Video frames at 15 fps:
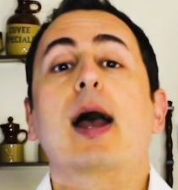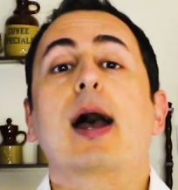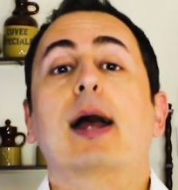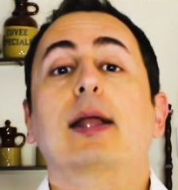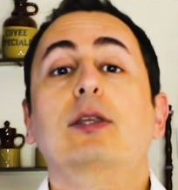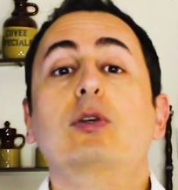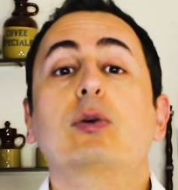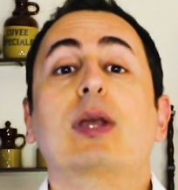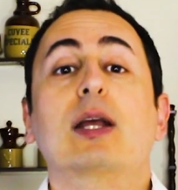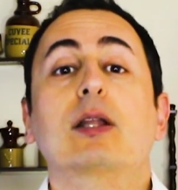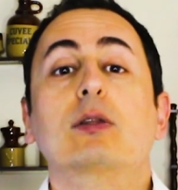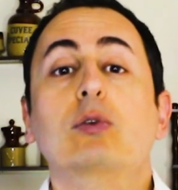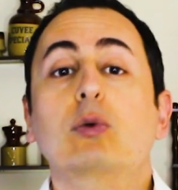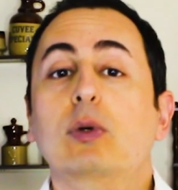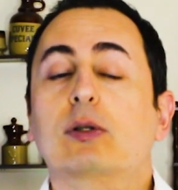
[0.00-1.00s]
and you
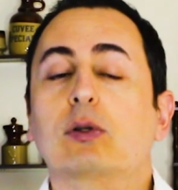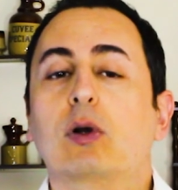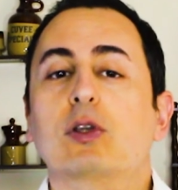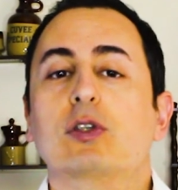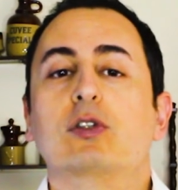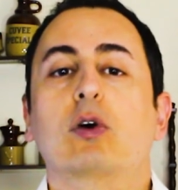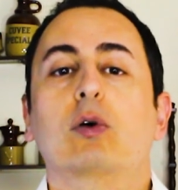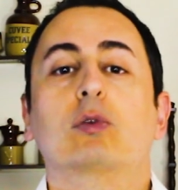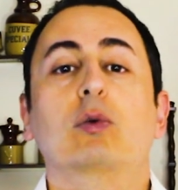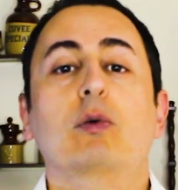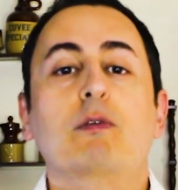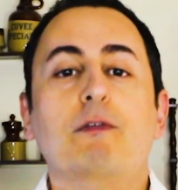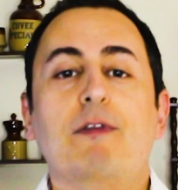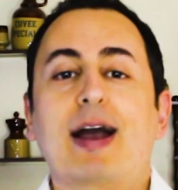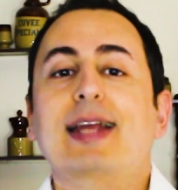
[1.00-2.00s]
can do it also to
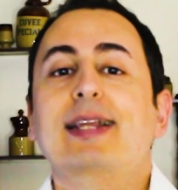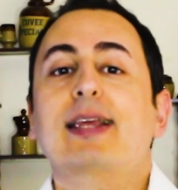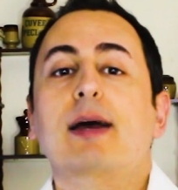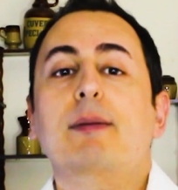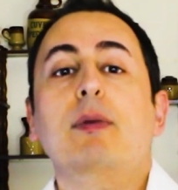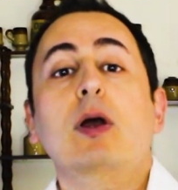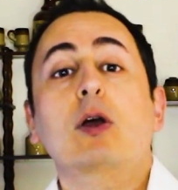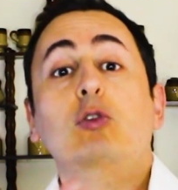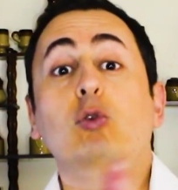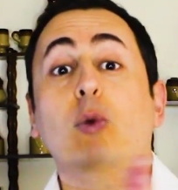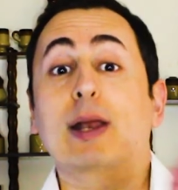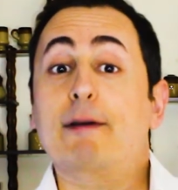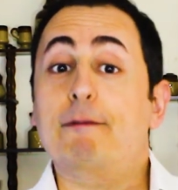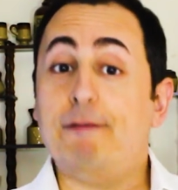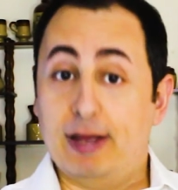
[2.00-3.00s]
invite them
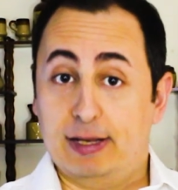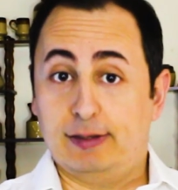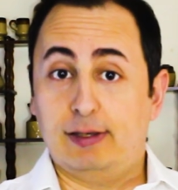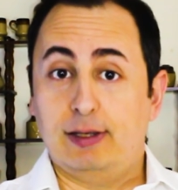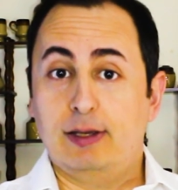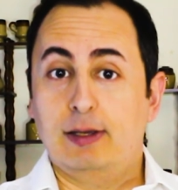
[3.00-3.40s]
to an event.